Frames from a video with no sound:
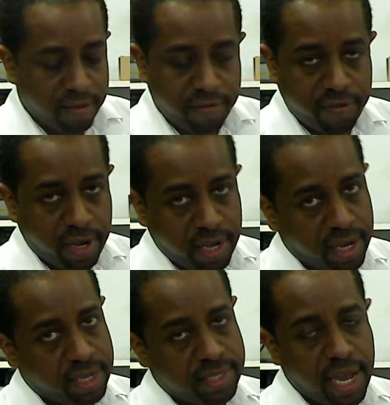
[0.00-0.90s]
we have
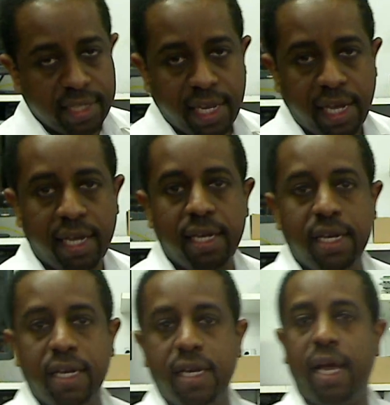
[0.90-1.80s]
a
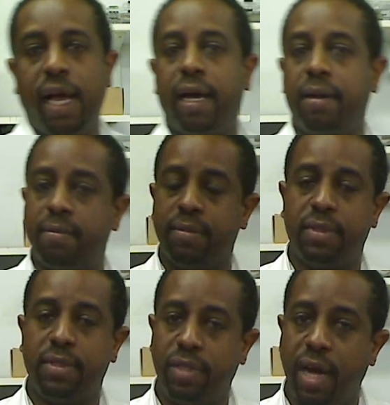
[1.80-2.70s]
SATA
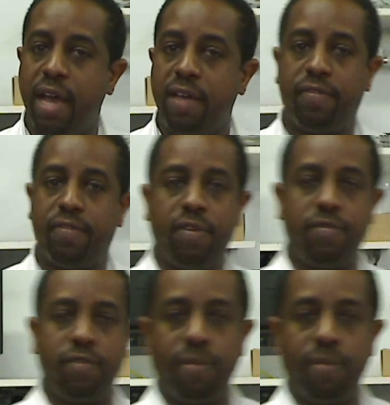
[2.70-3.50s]
drive